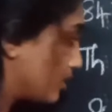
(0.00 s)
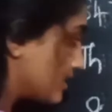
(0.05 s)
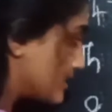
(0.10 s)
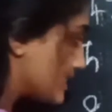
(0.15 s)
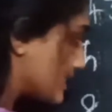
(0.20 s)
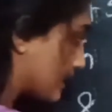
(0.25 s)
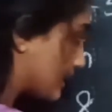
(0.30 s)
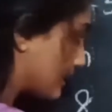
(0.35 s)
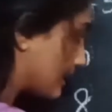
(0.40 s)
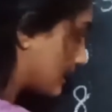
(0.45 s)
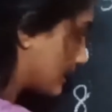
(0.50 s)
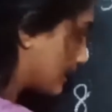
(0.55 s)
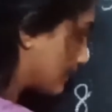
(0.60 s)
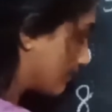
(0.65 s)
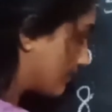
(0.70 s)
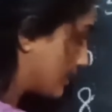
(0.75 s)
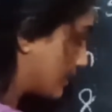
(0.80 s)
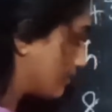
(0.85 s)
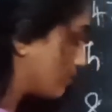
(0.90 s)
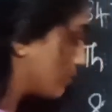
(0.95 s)
Taking
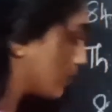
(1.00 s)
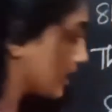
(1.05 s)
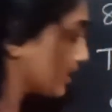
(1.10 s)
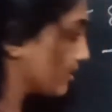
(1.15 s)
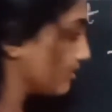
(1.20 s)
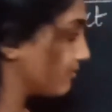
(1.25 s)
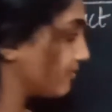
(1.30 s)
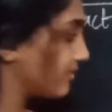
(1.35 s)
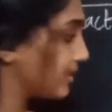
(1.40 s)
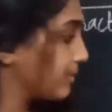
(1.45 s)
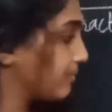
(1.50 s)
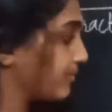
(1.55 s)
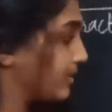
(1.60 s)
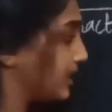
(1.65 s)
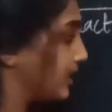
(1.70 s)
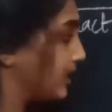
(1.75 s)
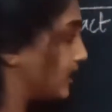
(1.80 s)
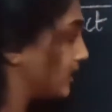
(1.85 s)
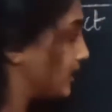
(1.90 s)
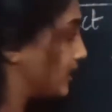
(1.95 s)
away 1 from
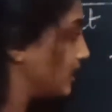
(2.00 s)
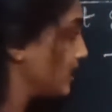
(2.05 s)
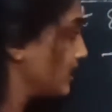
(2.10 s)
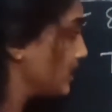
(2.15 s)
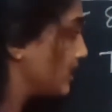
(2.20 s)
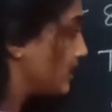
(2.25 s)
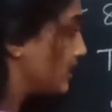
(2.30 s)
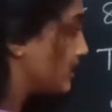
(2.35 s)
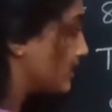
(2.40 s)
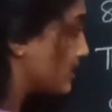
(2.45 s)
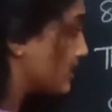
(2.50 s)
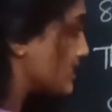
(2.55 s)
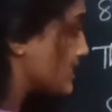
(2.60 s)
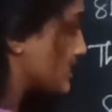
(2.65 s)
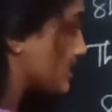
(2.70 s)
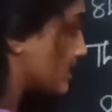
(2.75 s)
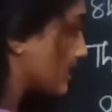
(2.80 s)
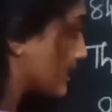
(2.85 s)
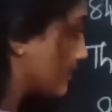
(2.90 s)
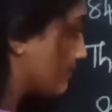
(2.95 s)
here, this
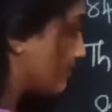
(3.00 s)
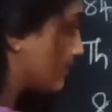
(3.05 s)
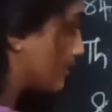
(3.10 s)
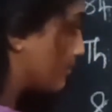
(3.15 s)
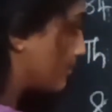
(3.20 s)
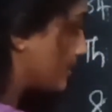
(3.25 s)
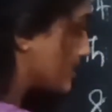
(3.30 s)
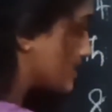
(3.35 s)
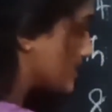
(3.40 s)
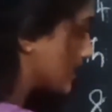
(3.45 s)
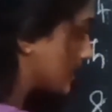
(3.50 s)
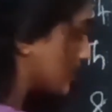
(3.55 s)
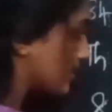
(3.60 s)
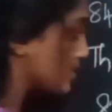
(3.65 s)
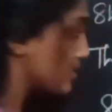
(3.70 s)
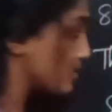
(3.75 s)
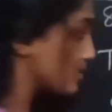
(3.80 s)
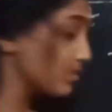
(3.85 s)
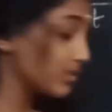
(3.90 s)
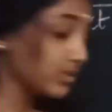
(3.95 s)
3 will be
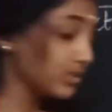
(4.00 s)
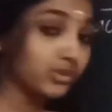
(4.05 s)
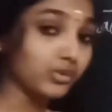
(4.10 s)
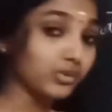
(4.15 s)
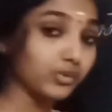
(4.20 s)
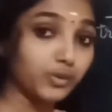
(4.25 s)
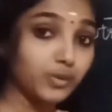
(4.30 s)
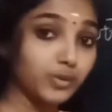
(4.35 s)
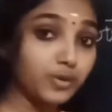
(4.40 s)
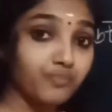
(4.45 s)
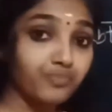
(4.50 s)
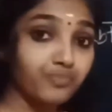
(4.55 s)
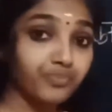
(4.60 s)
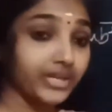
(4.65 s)
changed to 2.